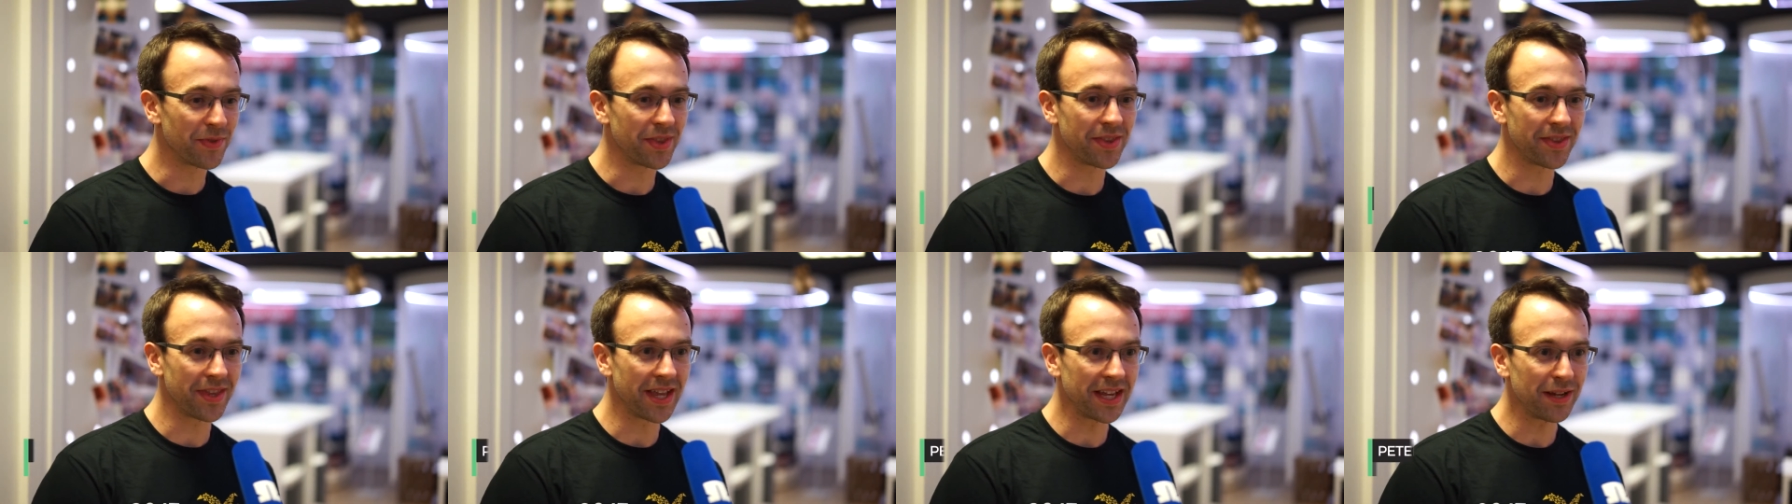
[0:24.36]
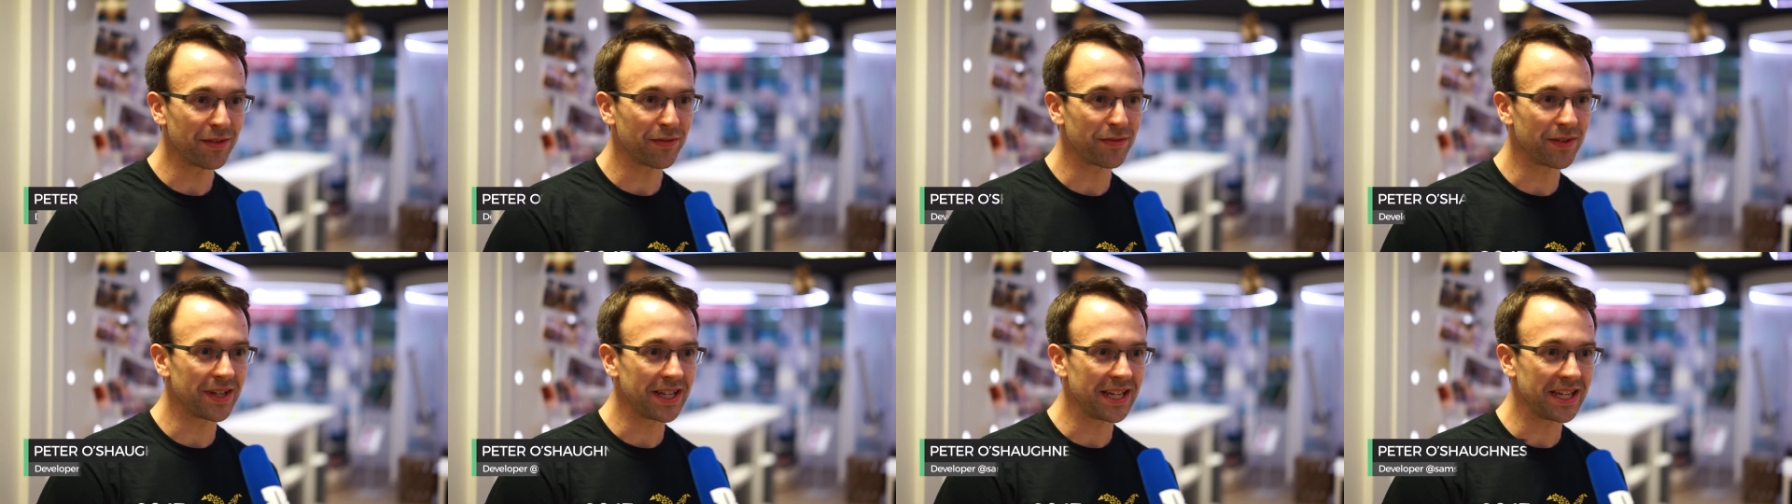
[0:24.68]

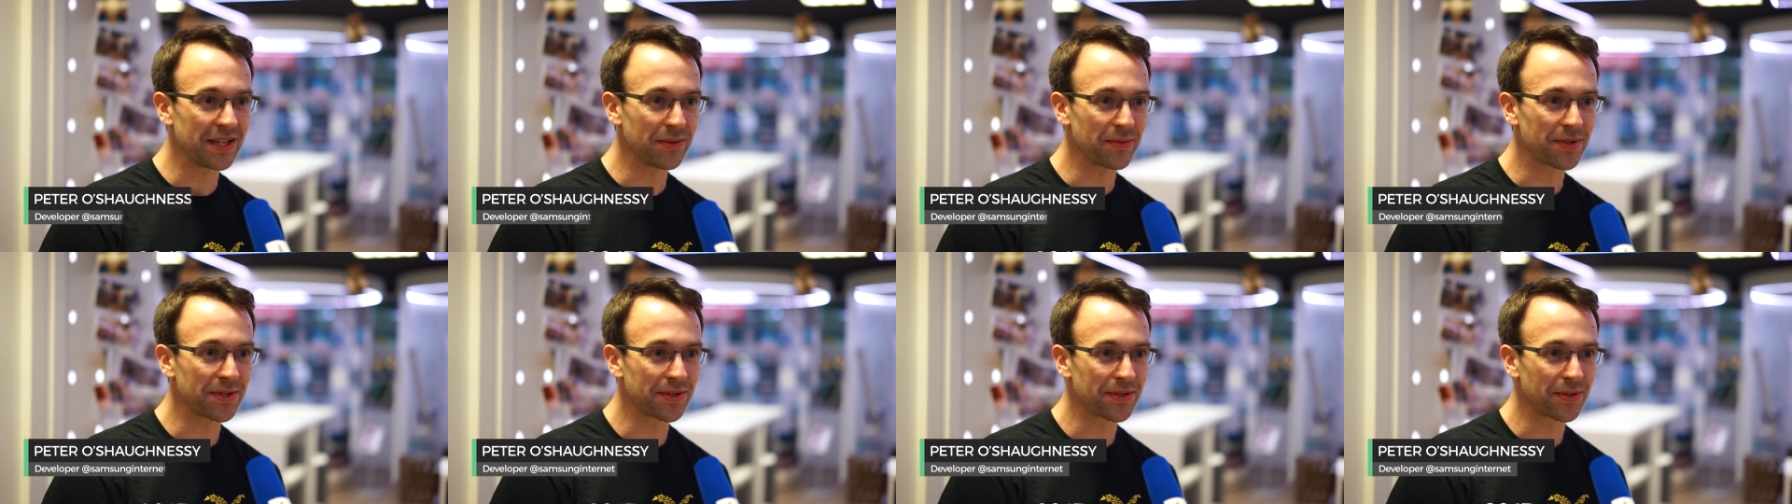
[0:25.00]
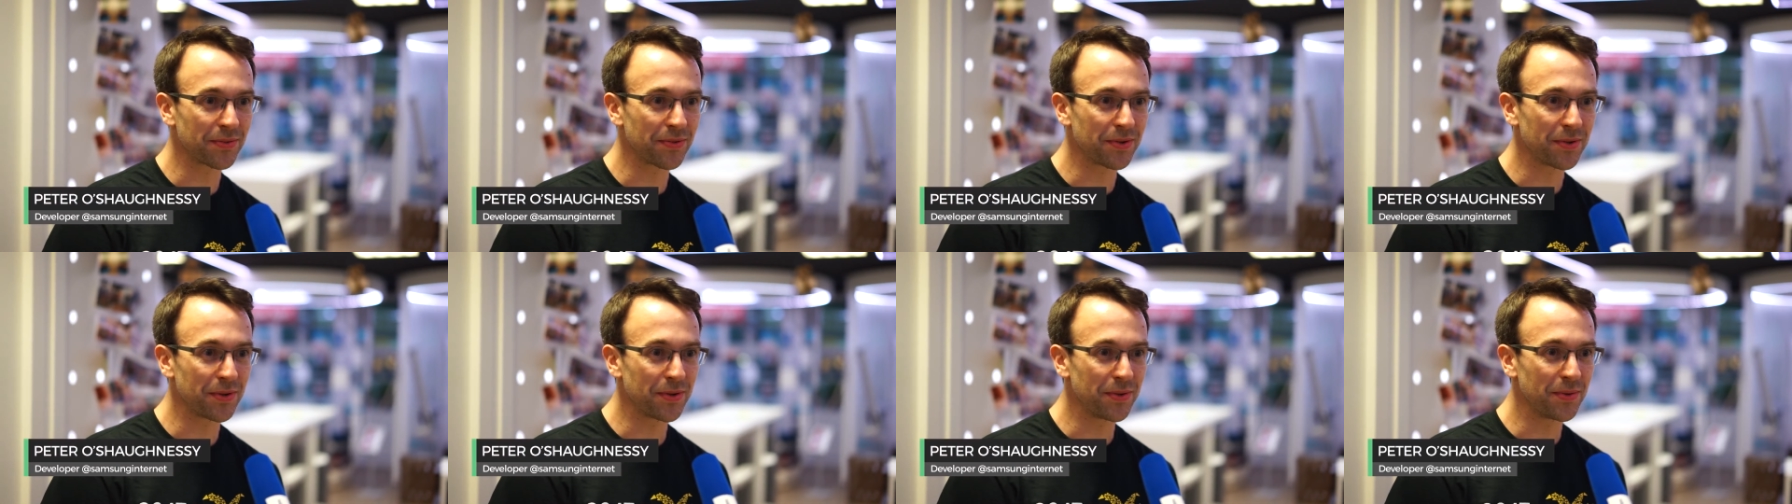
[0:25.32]
Thankfully, it's
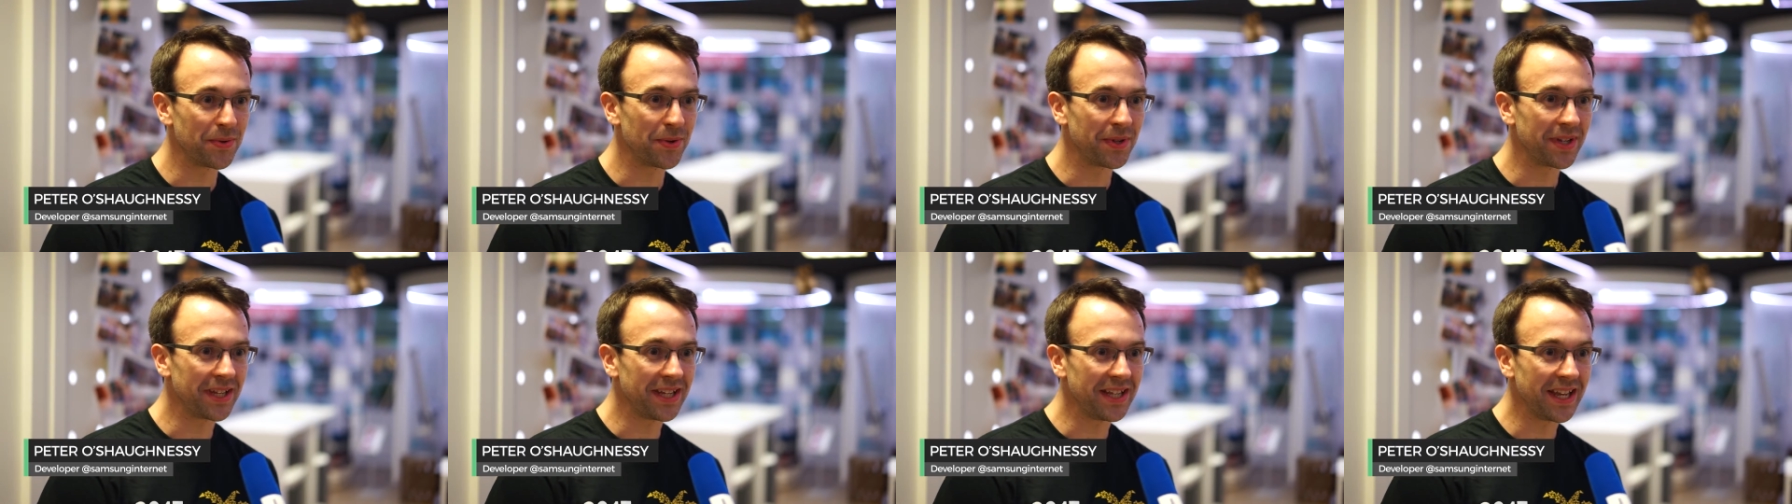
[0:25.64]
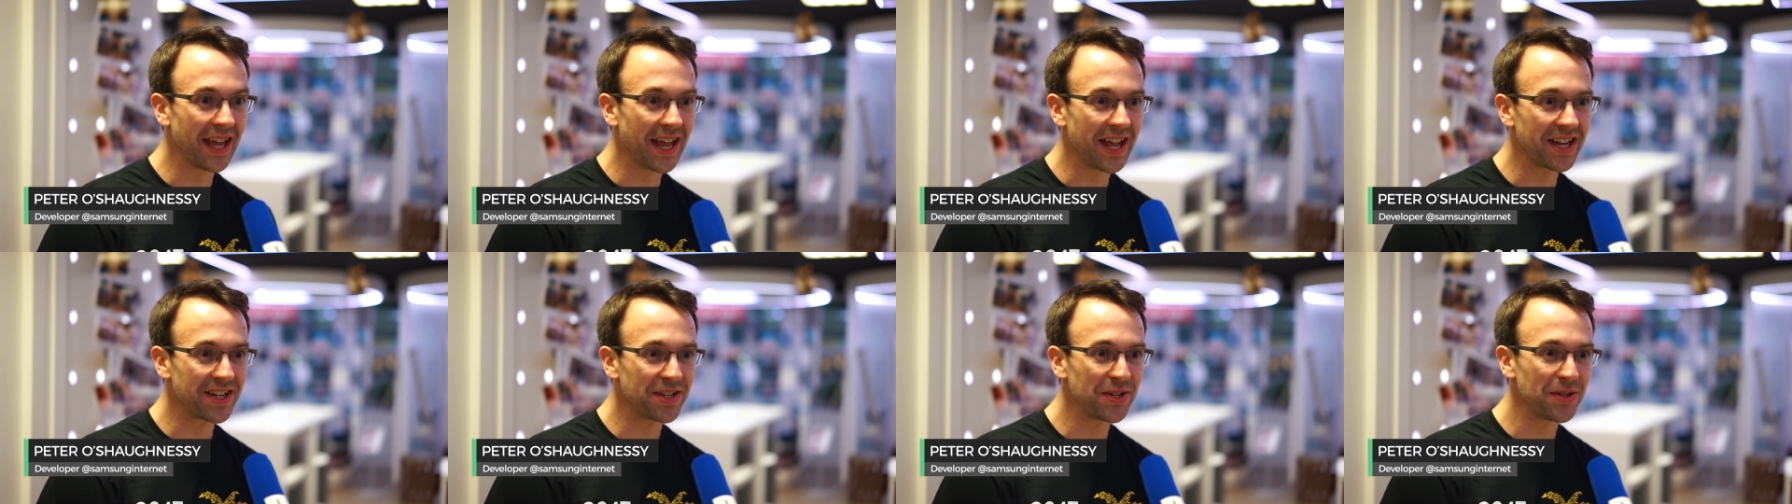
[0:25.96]
through
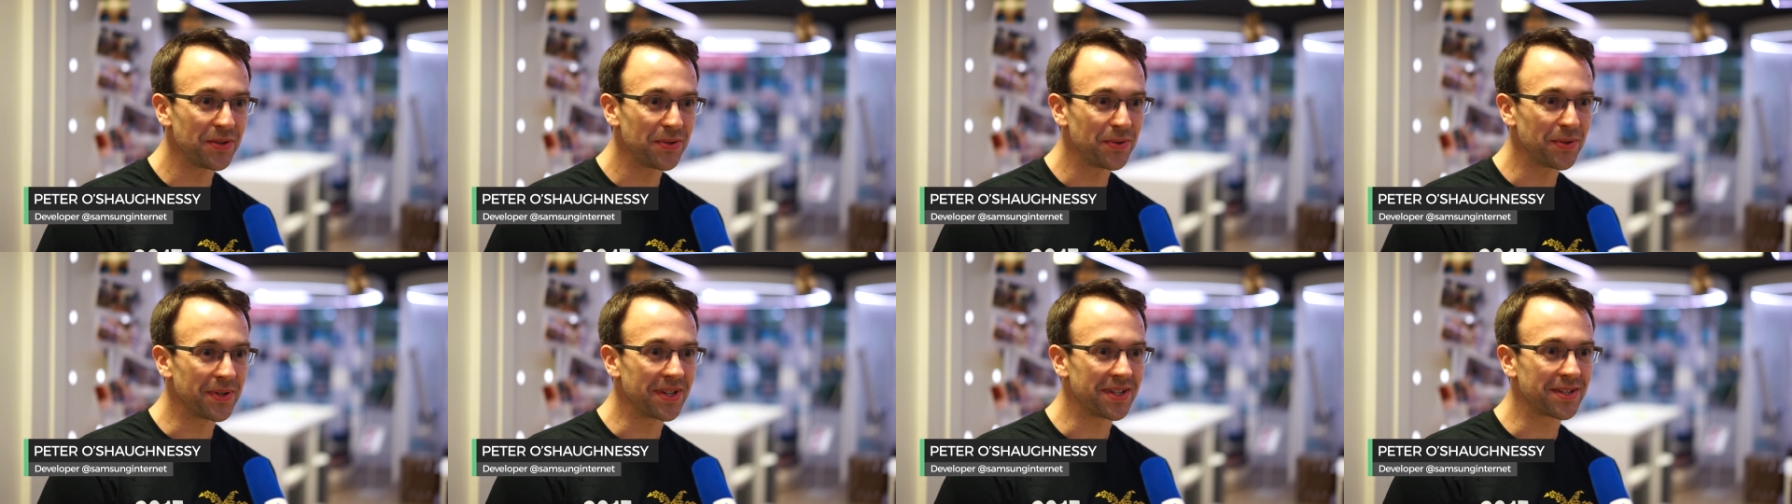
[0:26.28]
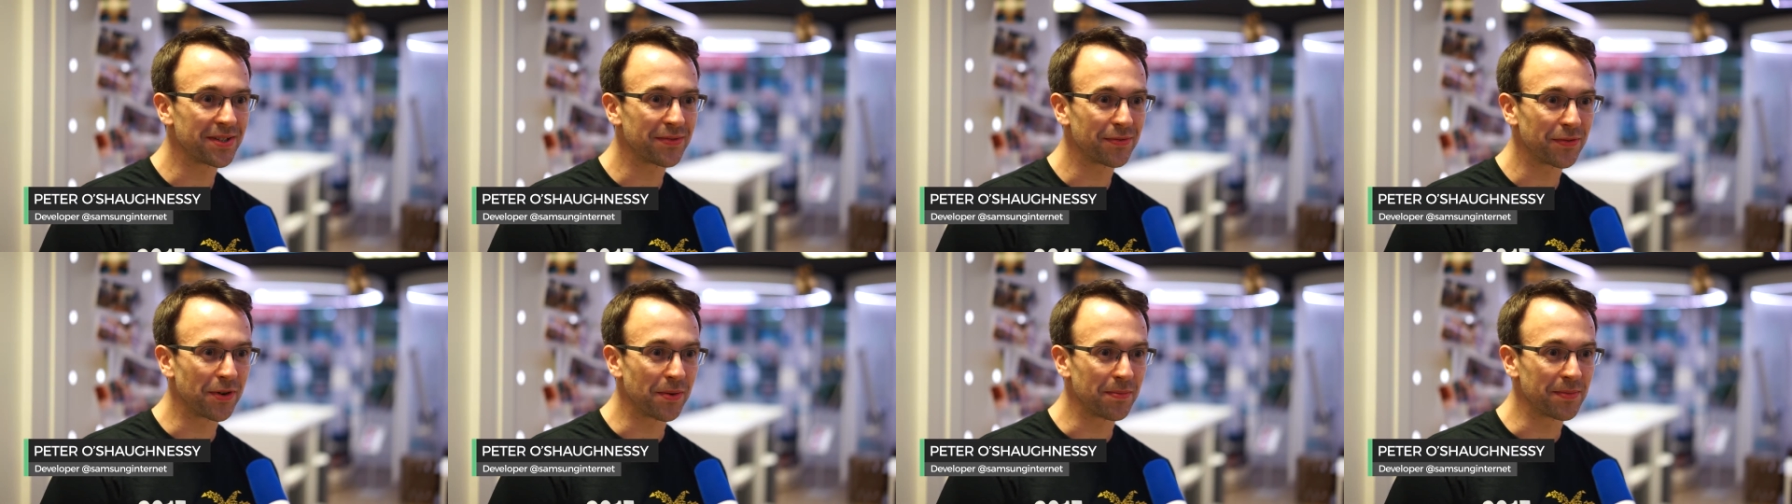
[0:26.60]
Jan, who is
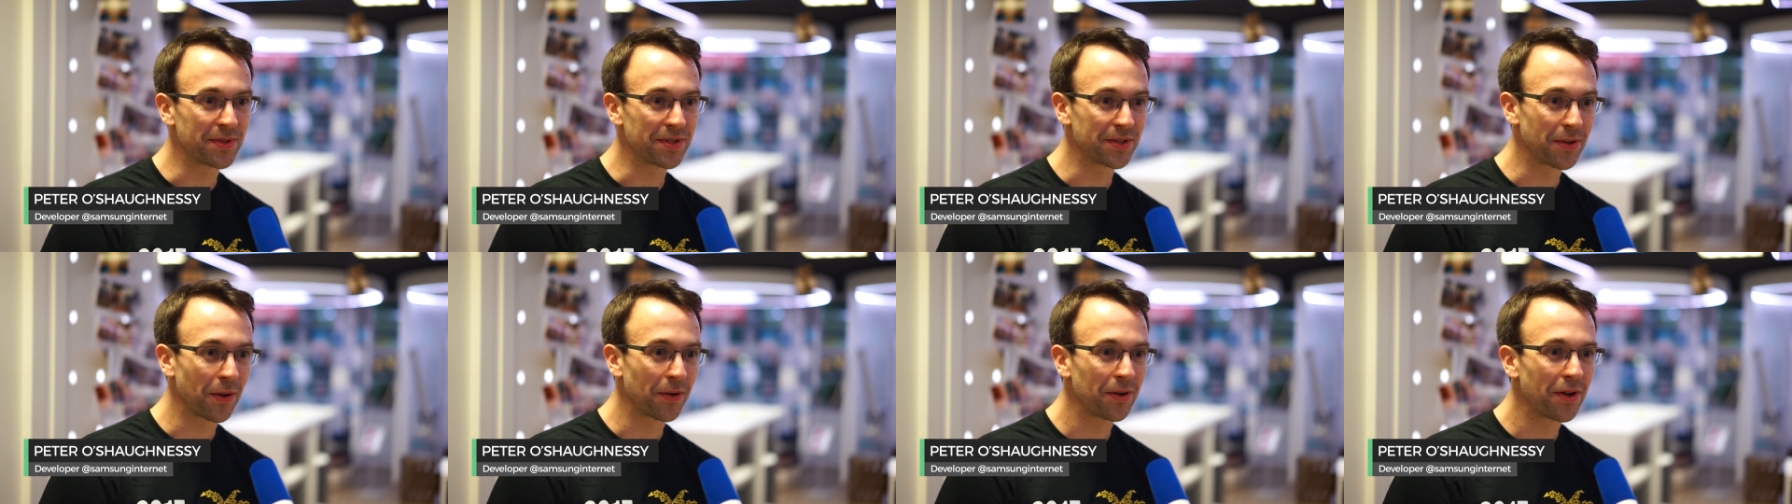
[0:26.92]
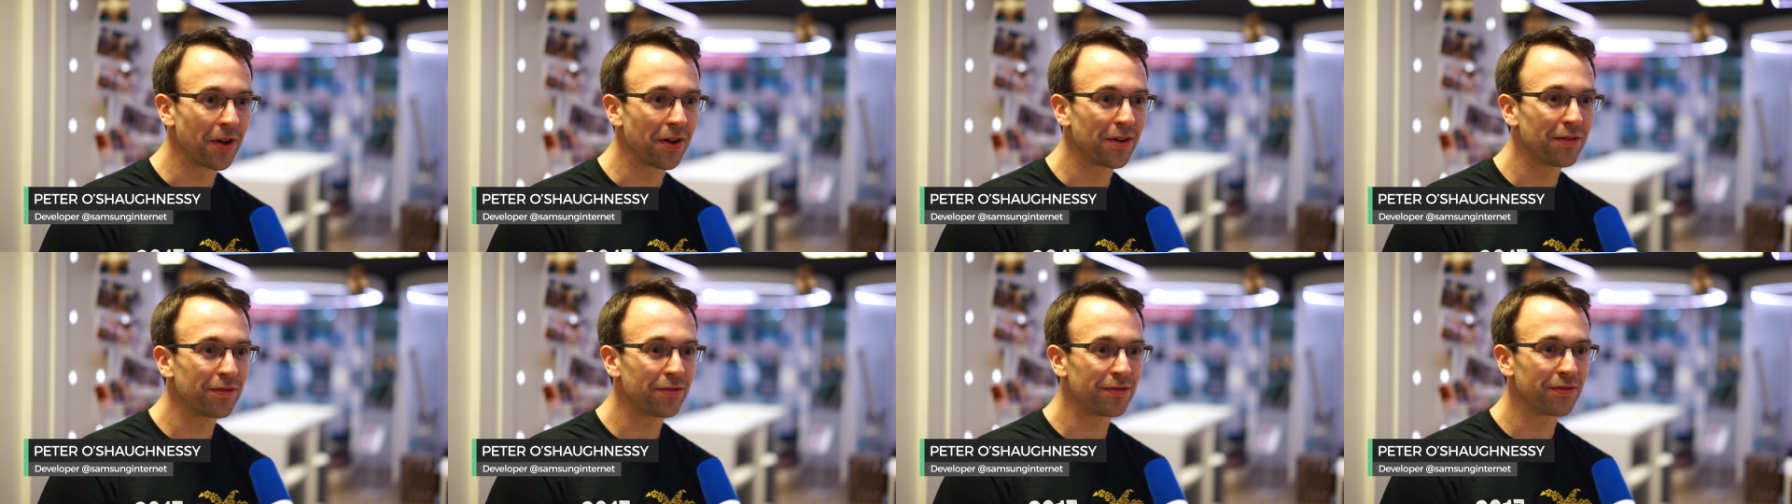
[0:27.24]
from
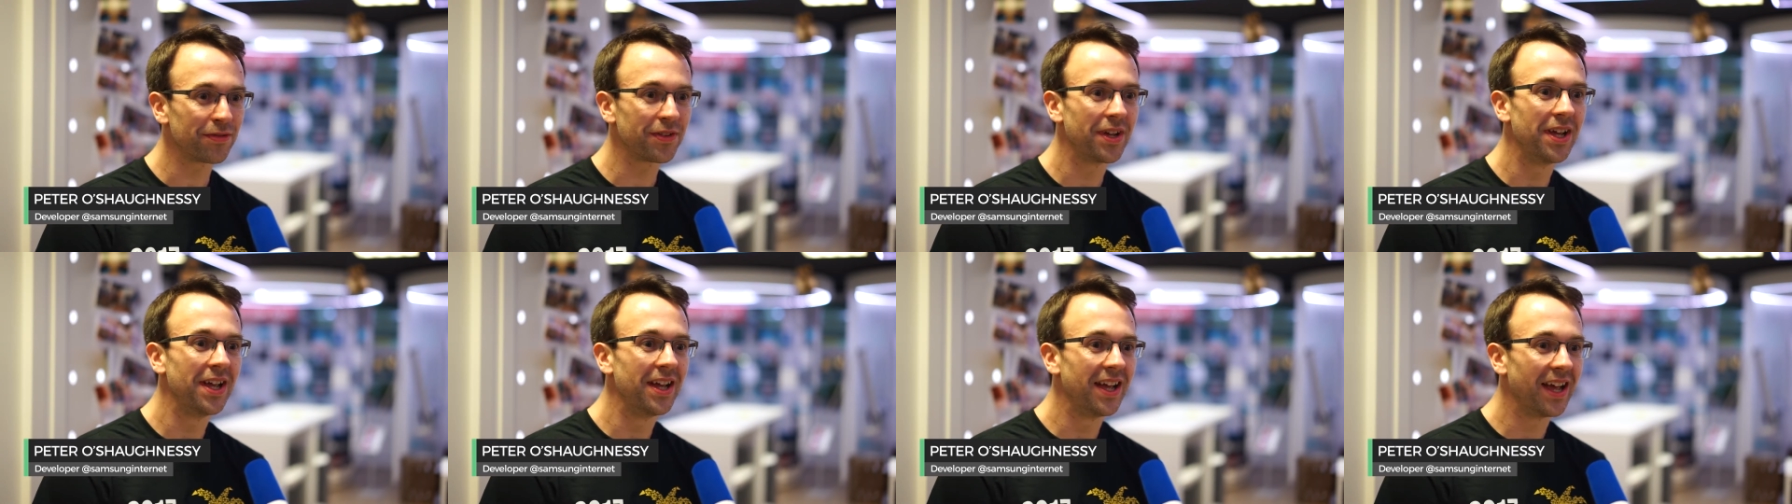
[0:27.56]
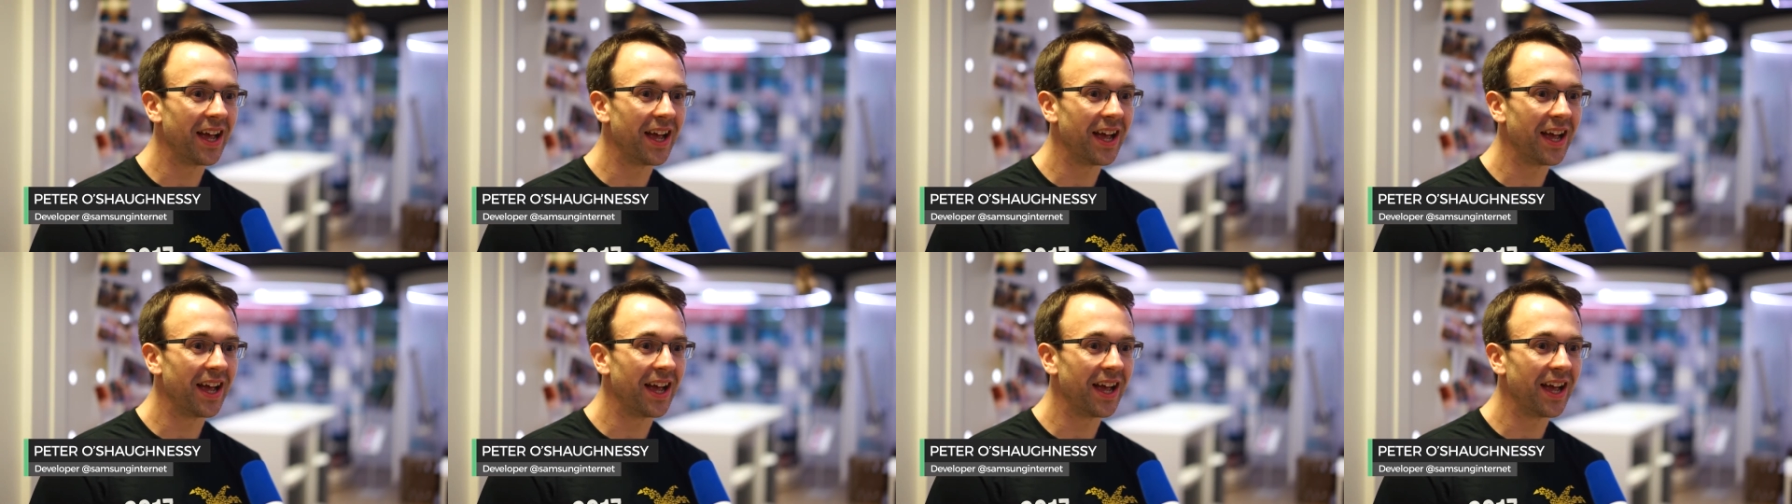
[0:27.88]
Zollhof.